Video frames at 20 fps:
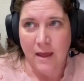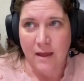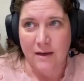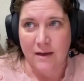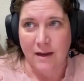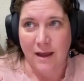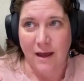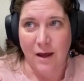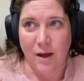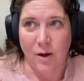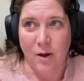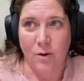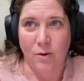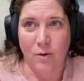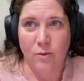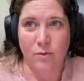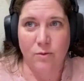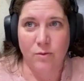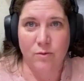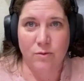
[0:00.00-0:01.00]
Now,
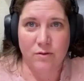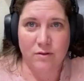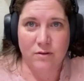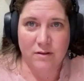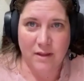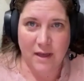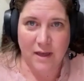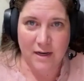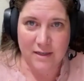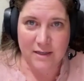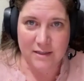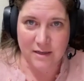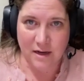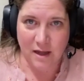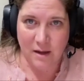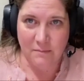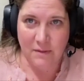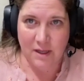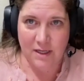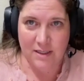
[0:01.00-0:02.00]
that is
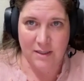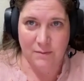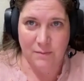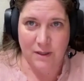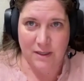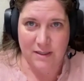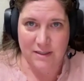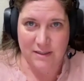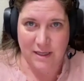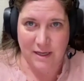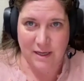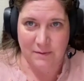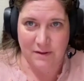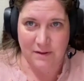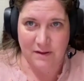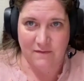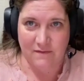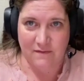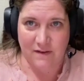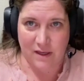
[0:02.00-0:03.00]
not meant to be a slap in
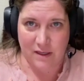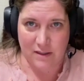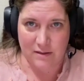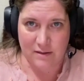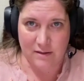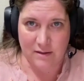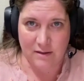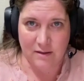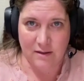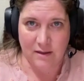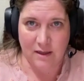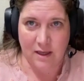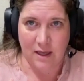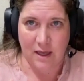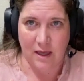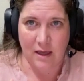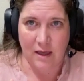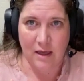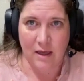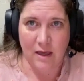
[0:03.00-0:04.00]
the face.
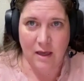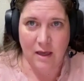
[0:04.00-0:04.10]
Okay.